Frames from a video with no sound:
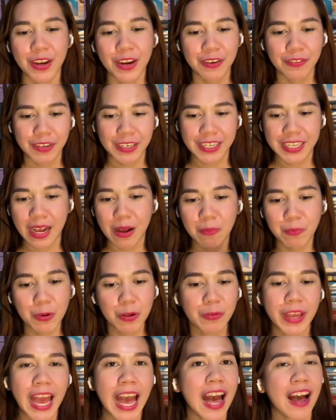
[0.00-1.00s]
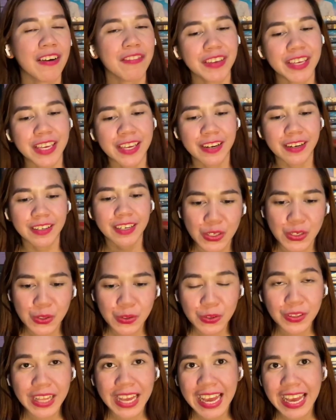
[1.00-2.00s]
For example, we have here
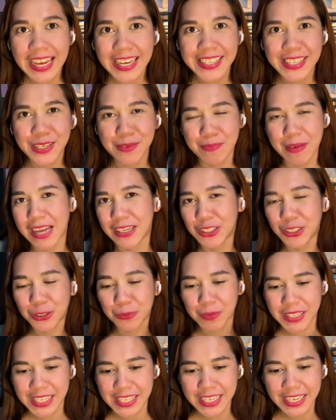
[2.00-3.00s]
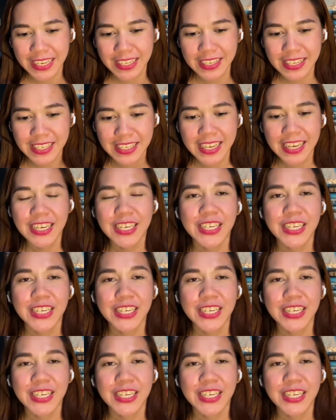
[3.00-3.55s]
school heads management skills,